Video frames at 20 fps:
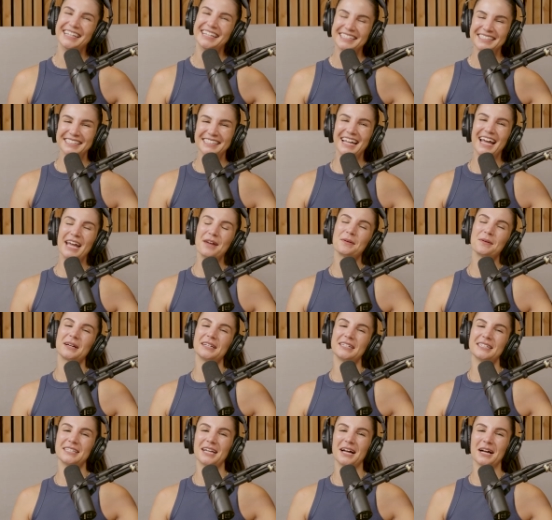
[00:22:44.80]
Today we're
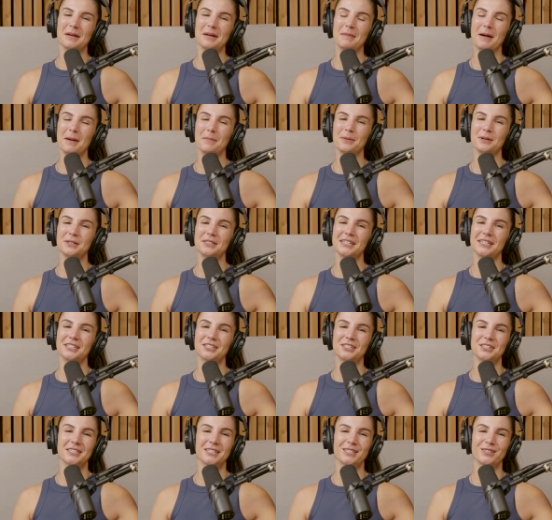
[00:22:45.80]
going to talk about
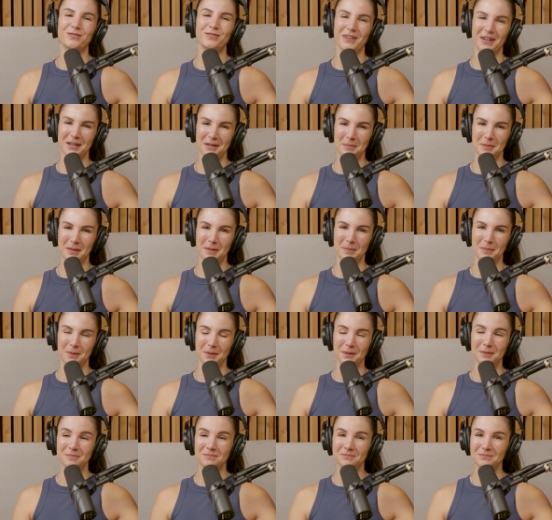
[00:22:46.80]
pretentious as fuck
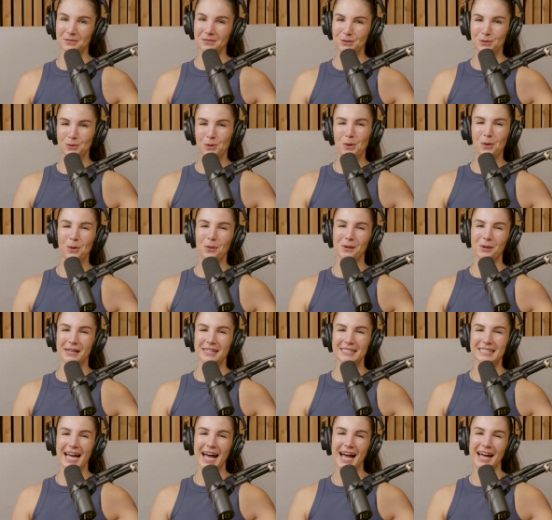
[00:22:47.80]
people who
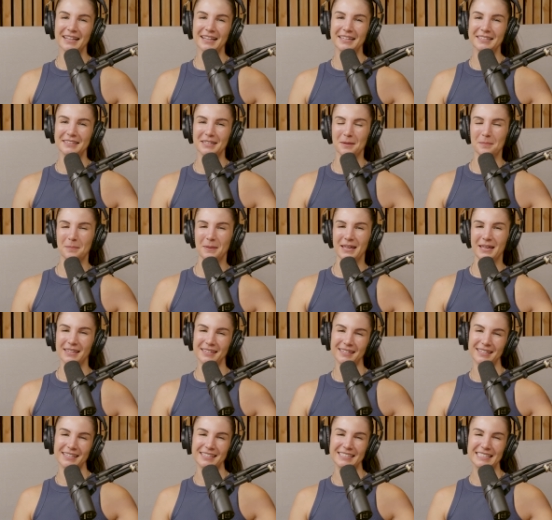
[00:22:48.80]
always act like their
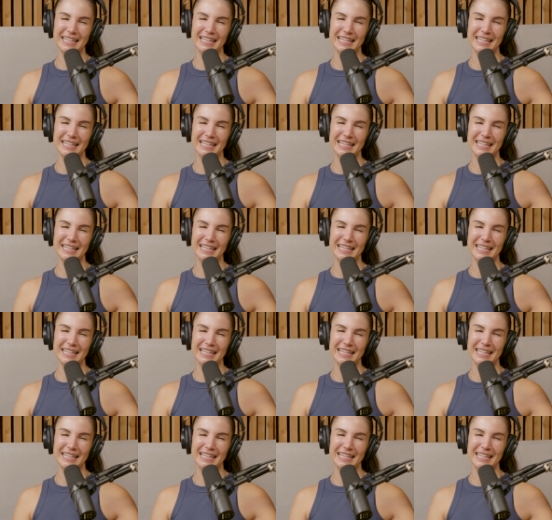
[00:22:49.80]
pinky is